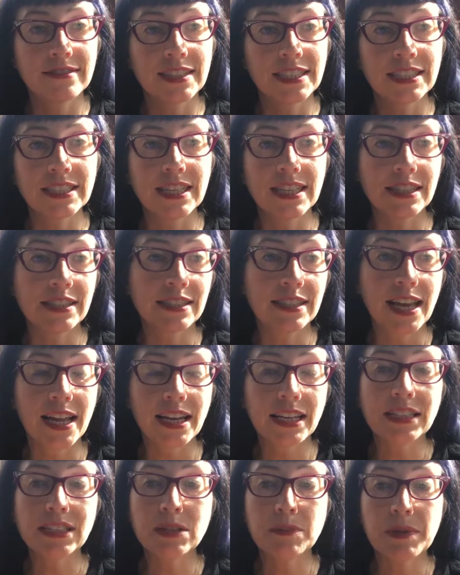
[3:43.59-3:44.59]
is, is
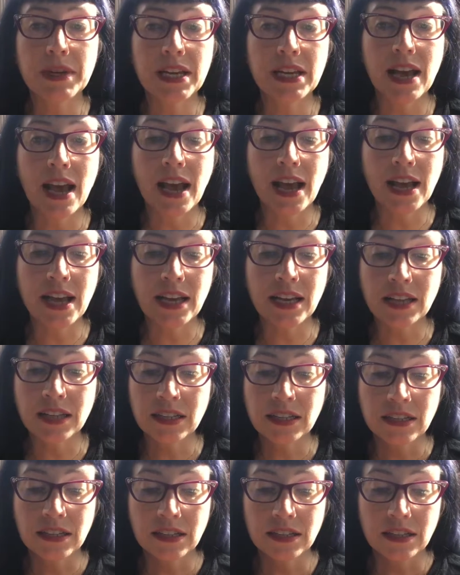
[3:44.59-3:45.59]
getting to be a
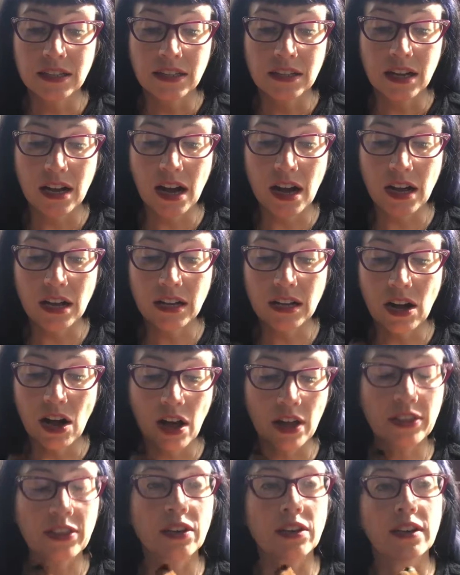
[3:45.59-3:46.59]
uh,
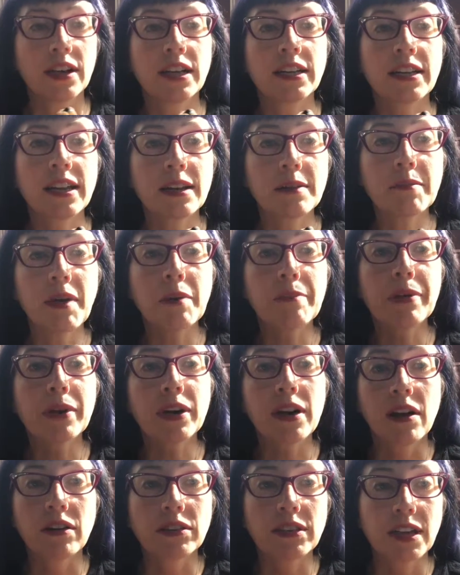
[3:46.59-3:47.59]
author and getting my
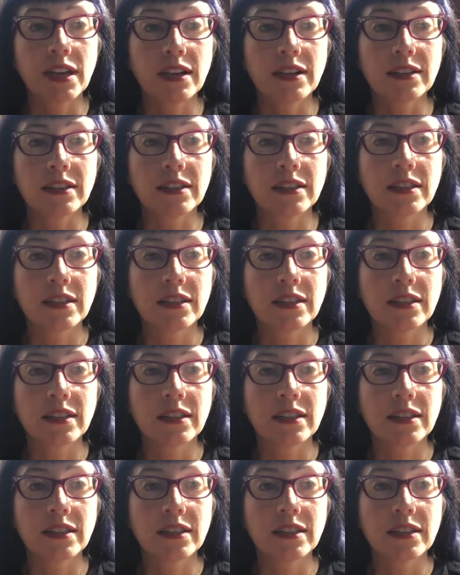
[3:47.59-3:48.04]
book out there.